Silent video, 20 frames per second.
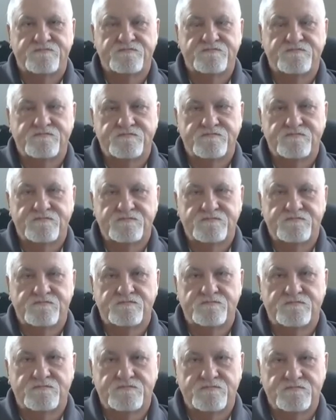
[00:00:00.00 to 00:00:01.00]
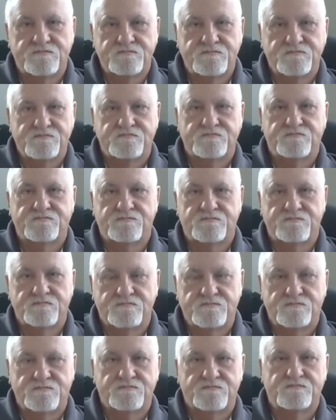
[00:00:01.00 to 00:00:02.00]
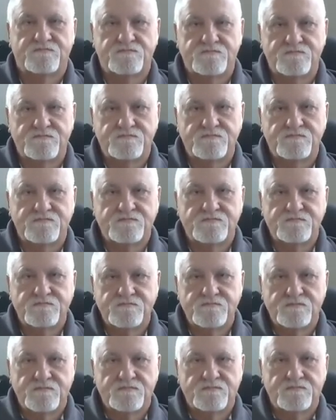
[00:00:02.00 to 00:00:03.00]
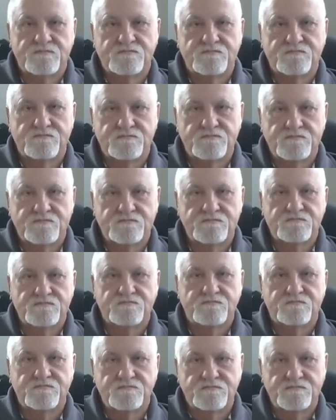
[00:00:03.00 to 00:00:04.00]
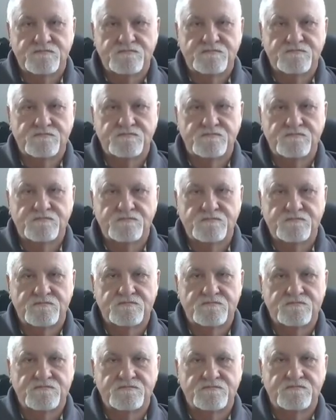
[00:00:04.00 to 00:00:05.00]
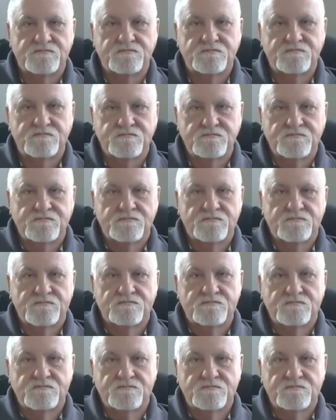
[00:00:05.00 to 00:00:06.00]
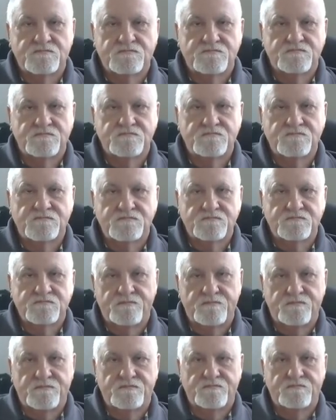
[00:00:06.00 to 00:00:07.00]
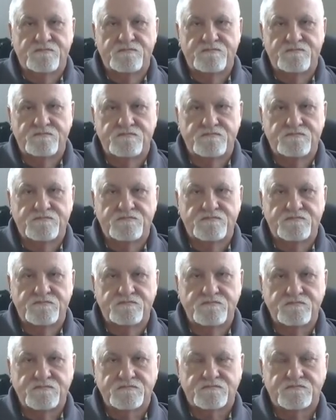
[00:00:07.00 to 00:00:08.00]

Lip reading: [no speech]